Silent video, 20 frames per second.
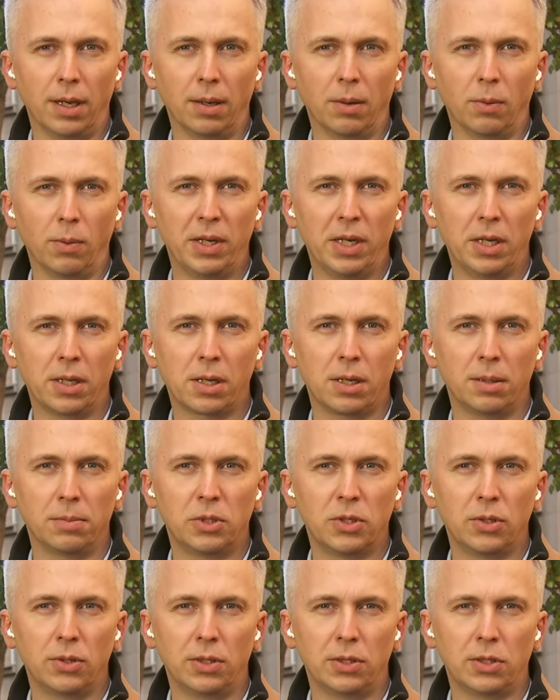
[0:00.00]
when it
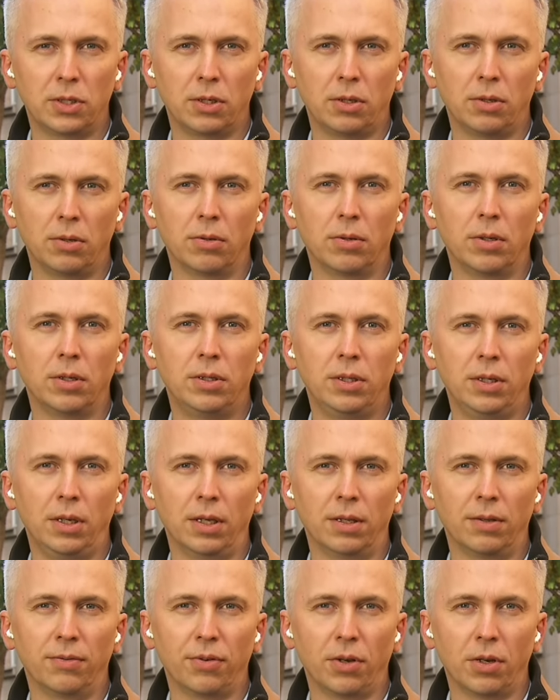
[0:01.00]
comes to the security
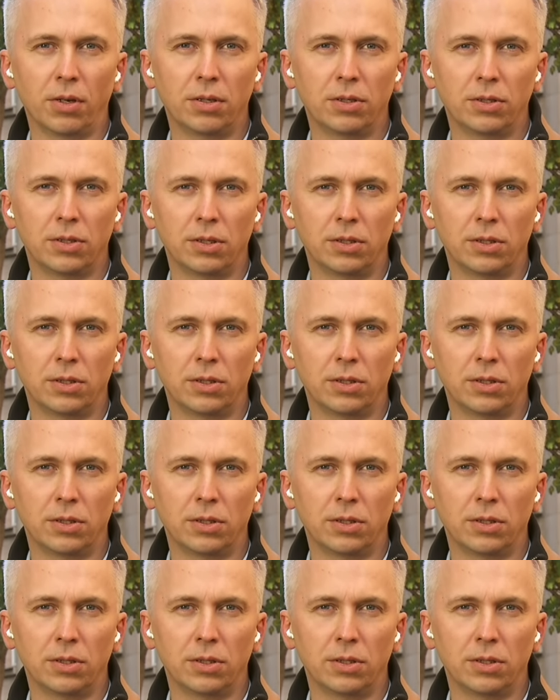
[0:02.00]
and the focus on